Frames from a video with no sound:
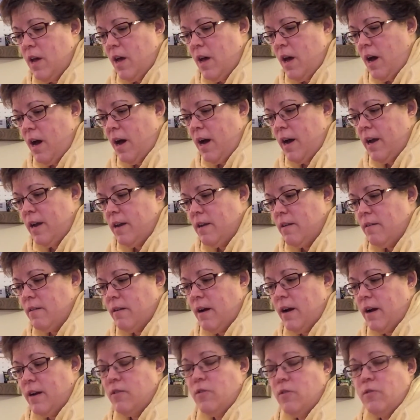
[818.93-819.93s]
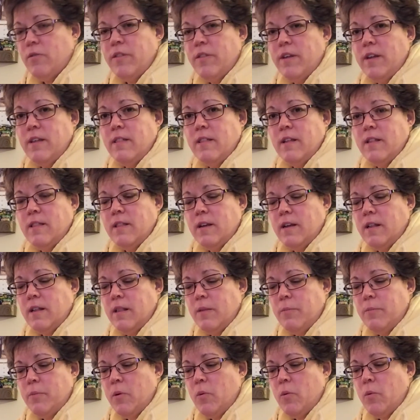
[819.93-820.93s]
I don't think that the
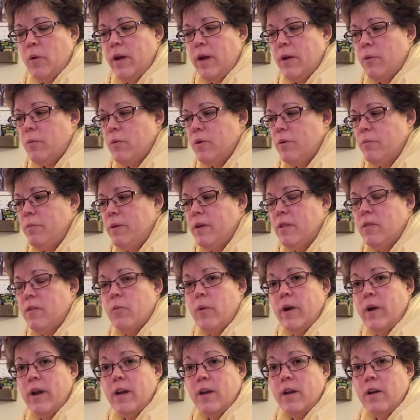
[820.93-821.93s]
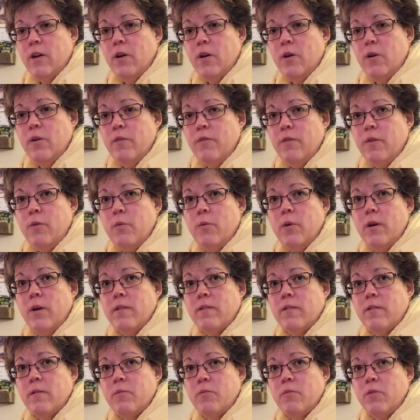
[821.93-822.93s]
clipper way would be the way to go. If you want
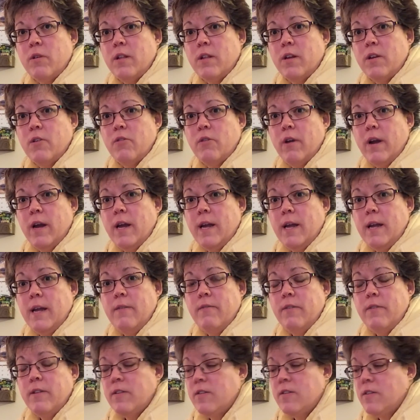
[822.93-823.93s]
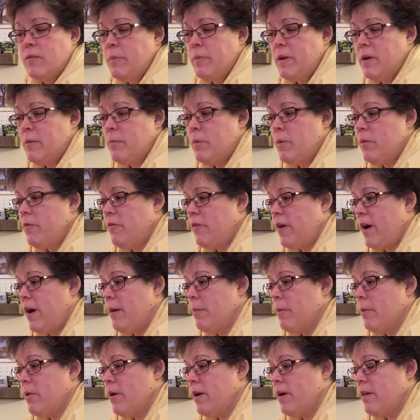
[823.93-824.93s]
some really great even spinnable
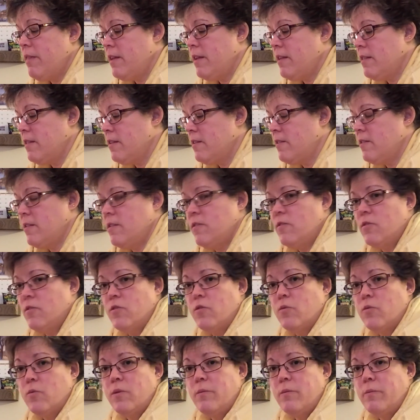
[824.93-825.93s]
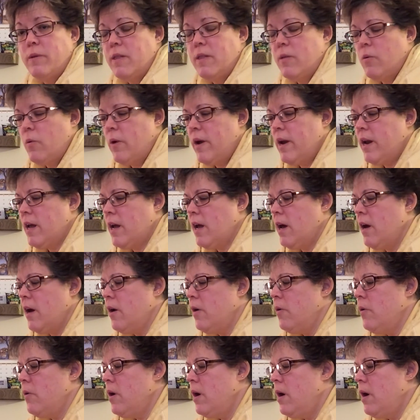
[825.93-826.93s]
fiber, I think the scissors would be the way to
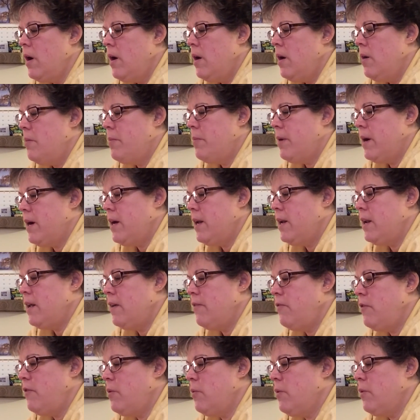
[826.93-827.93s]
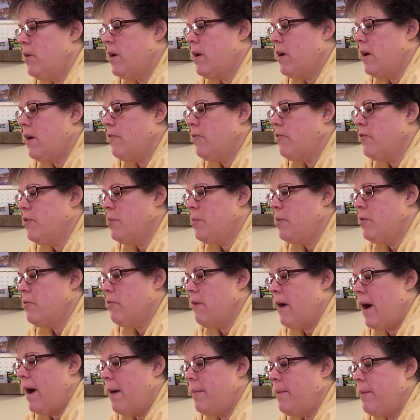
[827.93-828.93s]
go. But if you want a comfortable
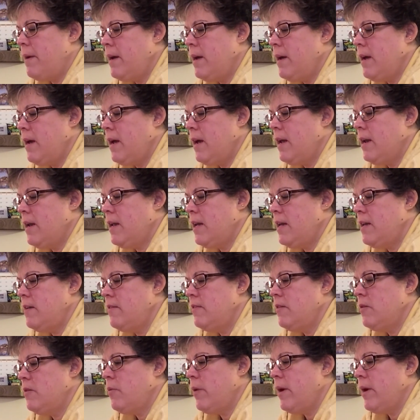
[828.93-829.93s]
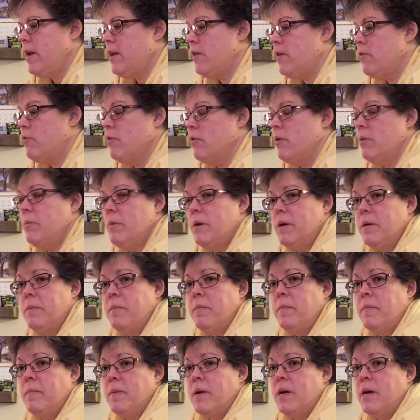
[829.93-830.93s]
rabbit and an easy way to groom
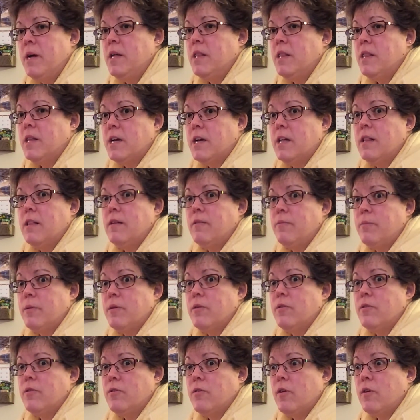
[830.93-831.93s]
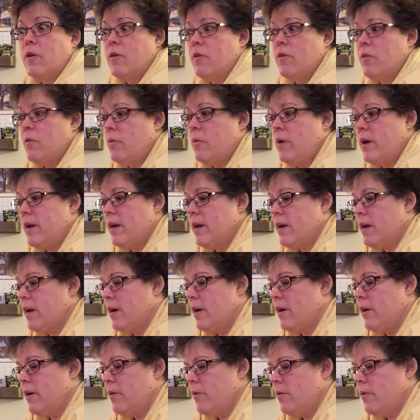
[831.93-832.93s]
them, the clippers are the way to
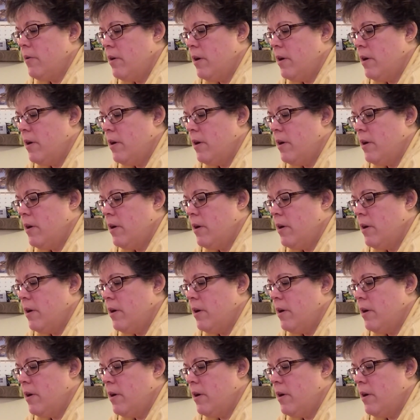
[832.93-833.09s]
go.